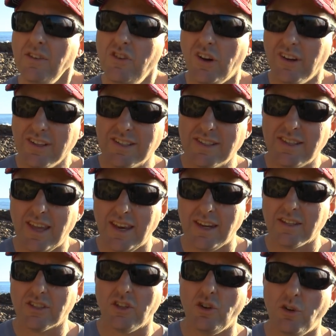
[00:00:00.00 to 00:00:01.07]
Not as
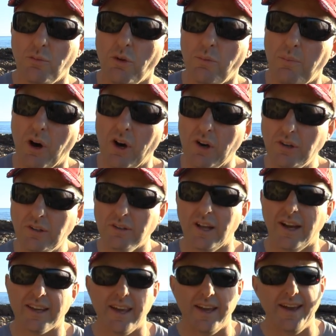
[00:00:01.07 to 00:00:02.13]
thin as a normal bow,
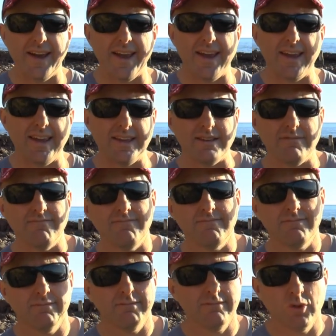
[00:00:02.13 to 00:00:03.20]
like a
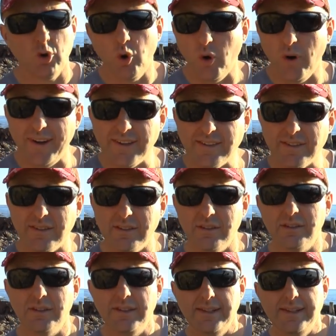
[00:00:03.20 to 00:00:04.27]
Hoyt.
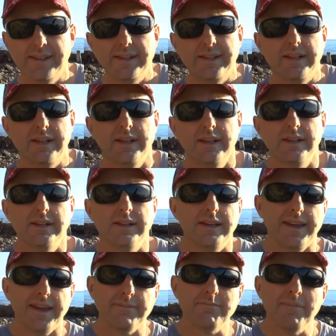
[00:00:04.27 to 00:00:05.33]

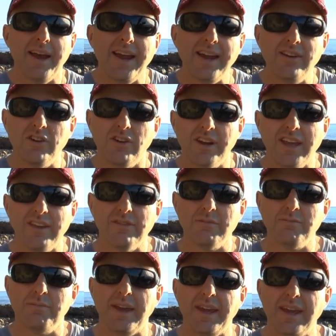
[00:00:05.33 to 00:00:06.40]
It may not
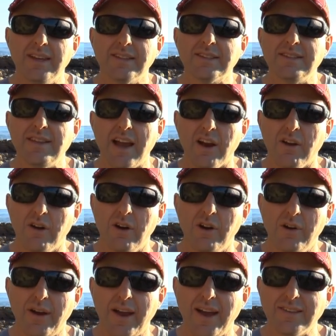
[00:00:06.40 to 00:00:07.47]
even be as
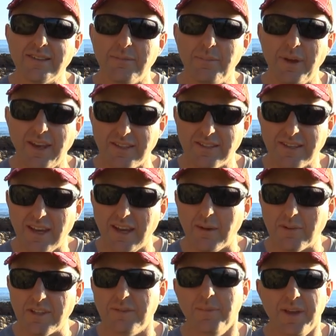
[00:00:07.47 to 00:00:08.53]
narrow as a PSE,
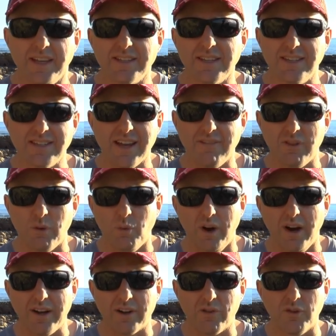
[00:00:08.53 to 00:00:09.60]
because the PSEs have the
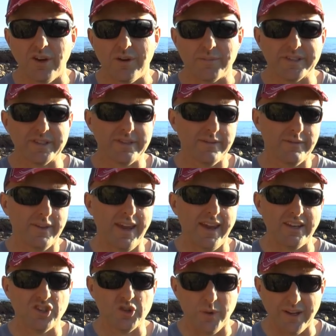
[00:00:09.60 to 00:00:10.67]
wider grips
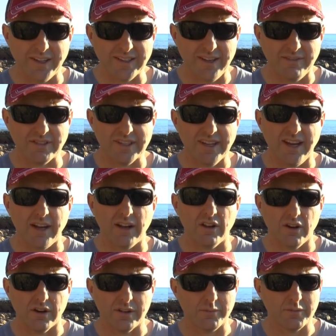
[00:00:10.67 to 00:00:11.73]
in 2017. A
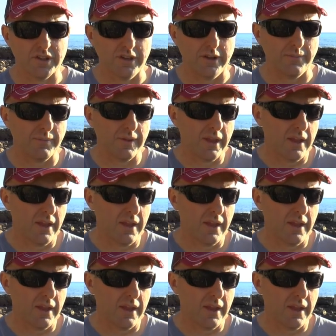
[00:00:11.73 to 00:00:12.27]
lot of them do.